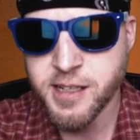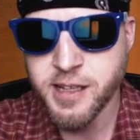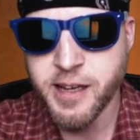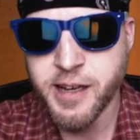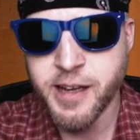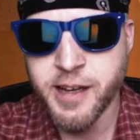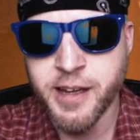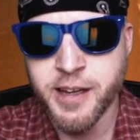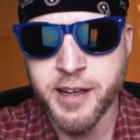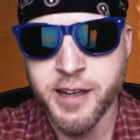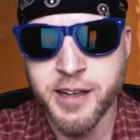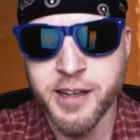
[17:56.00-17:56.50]

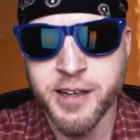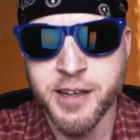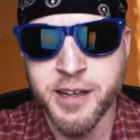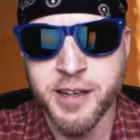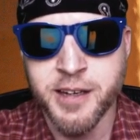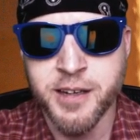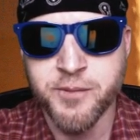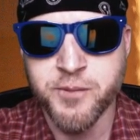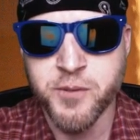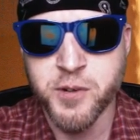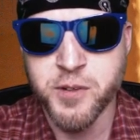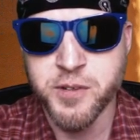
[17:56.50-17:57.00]

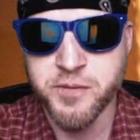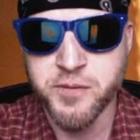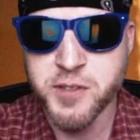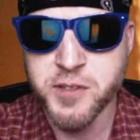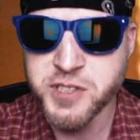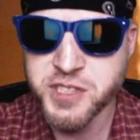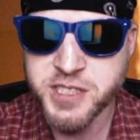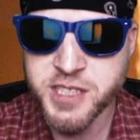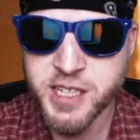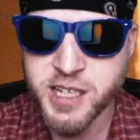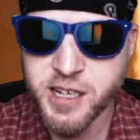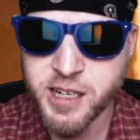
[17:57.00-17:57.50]
and for the
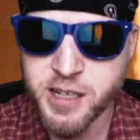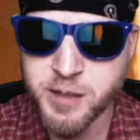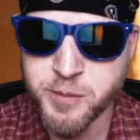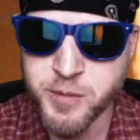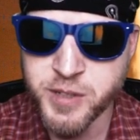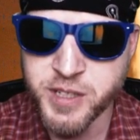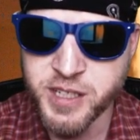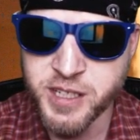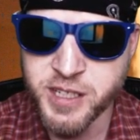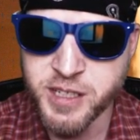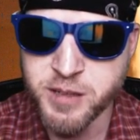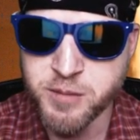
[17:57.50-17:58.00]
first time
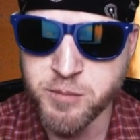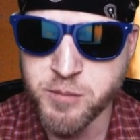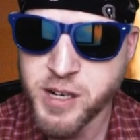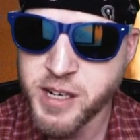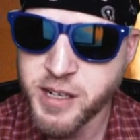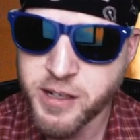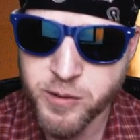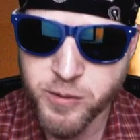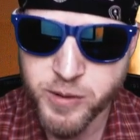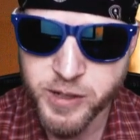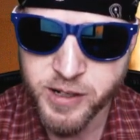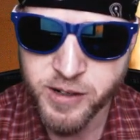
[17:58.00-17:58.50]
in
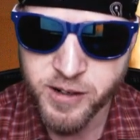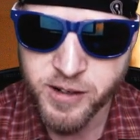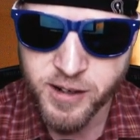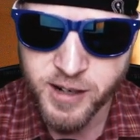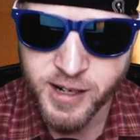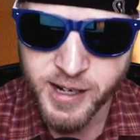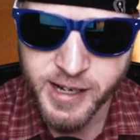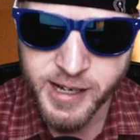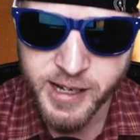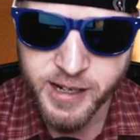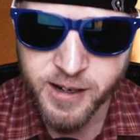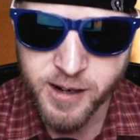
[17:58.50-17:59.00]
my career,
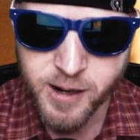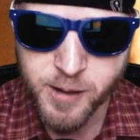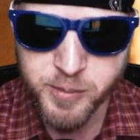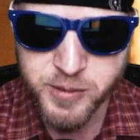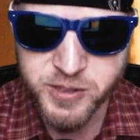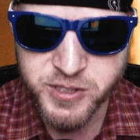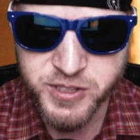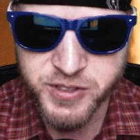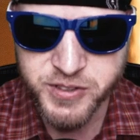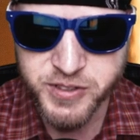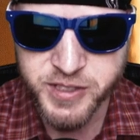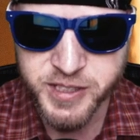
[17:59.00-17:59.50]
I had an
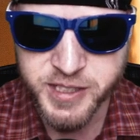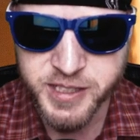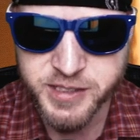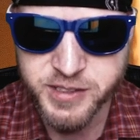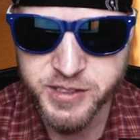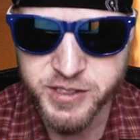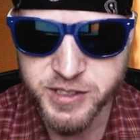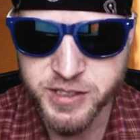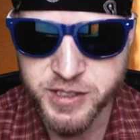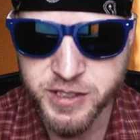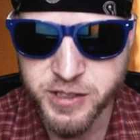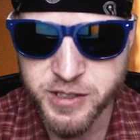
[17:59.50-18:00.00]
opportunity
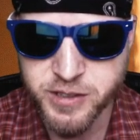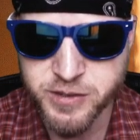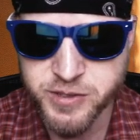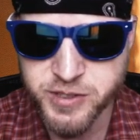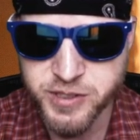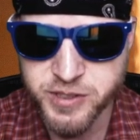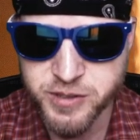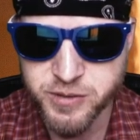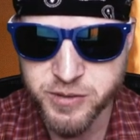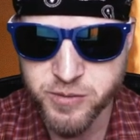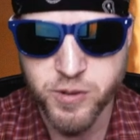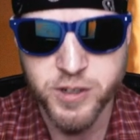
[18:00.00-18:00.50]
to go
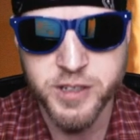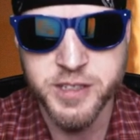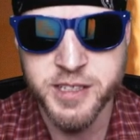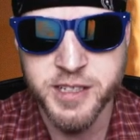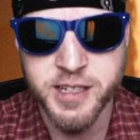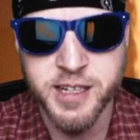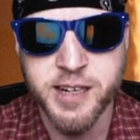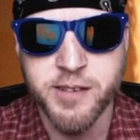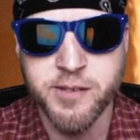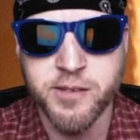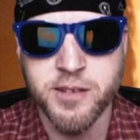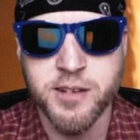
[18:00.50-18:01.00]
to,
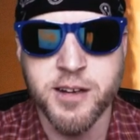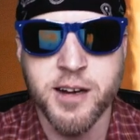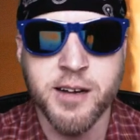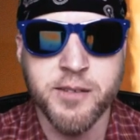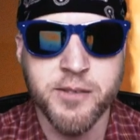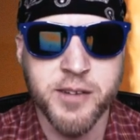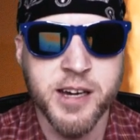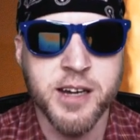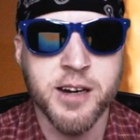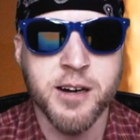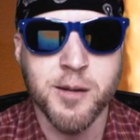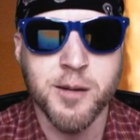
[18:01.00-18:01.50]

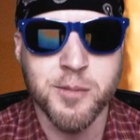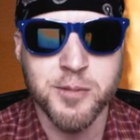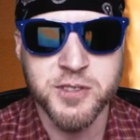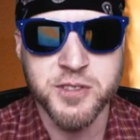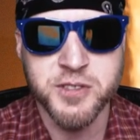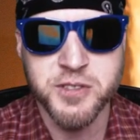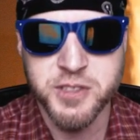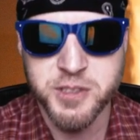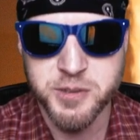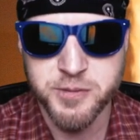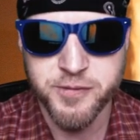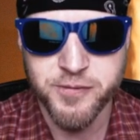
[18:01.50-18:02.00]
I've had
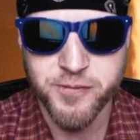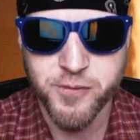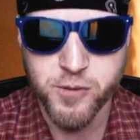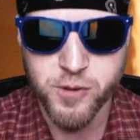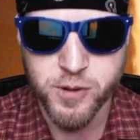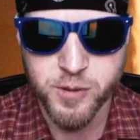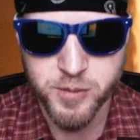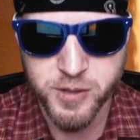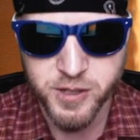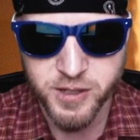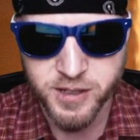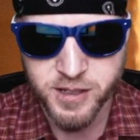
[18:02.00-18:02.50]
opportunities
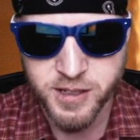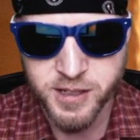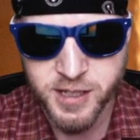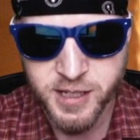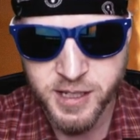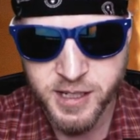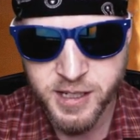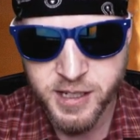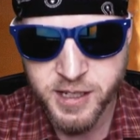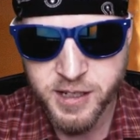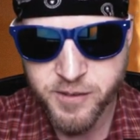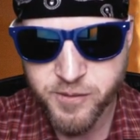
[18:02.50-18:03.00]
before, but
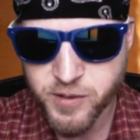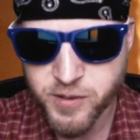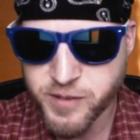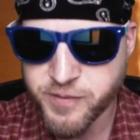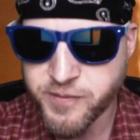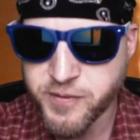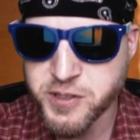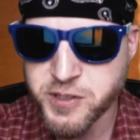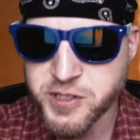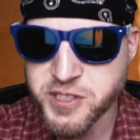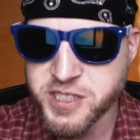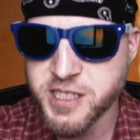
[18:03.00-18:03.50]
for the
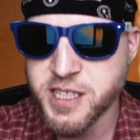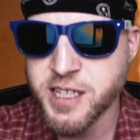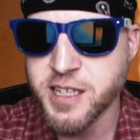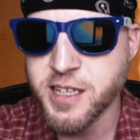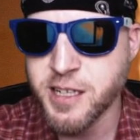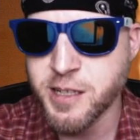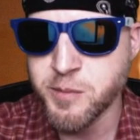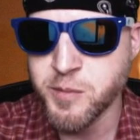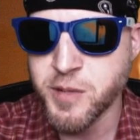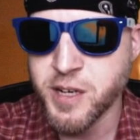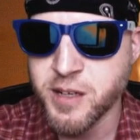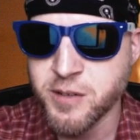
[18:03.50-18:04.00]
first
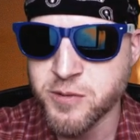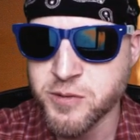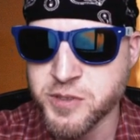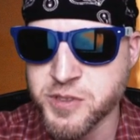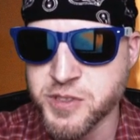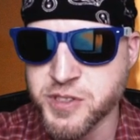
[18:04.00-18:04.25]
time I